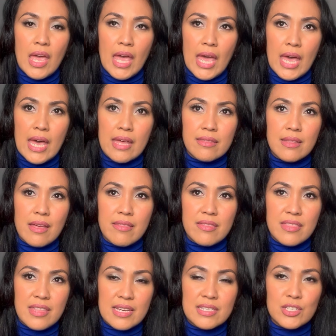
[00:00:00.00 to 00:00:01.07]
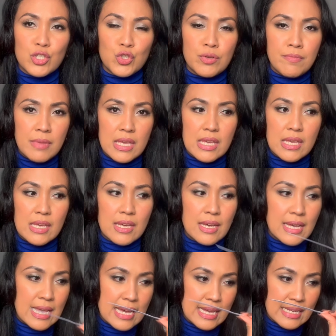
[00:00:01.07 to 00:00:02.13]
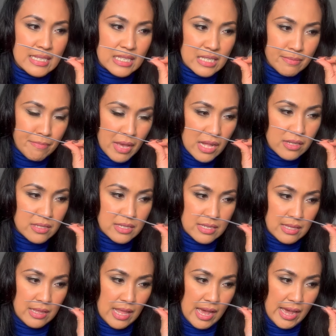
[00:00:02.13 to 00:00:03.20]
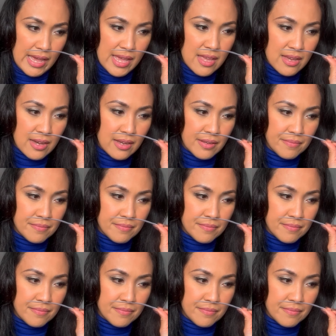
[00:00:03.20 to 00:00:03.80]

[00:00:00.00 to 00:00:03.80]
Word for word: And this to me smells like